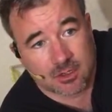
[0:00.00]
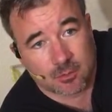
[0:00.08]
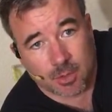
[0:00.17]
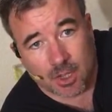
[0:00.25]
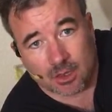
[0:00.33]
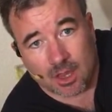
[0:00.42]

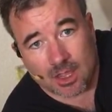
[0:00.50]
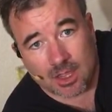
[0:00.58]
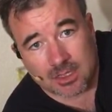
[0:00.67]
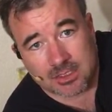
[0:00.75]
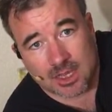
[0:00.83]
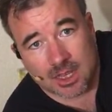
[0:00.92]
But like I
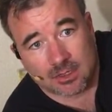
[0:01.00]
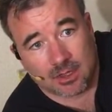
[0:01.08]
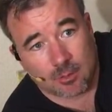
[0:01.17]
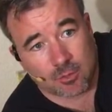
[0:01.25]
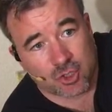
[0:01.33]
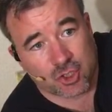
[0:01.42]
said,
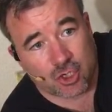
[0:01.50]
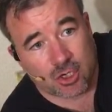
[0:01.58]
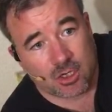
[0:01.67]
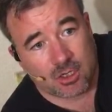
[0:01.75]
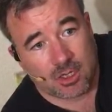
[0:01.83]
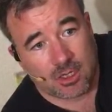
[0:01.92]
I'm
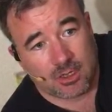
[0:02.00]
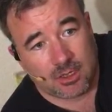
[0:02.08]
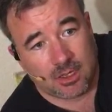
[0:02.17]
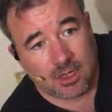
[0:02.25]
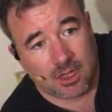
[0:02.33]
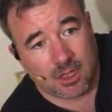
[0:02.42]
sure the
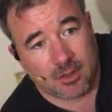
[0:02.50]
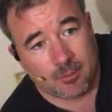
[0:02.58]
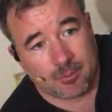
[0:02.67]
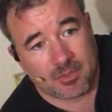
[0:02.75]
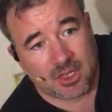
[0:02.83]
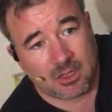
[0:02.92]

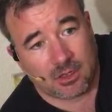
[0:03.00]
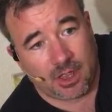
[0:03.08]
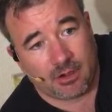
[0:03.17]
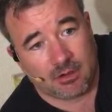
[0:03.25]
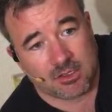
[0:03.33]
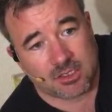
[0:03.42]
glare is just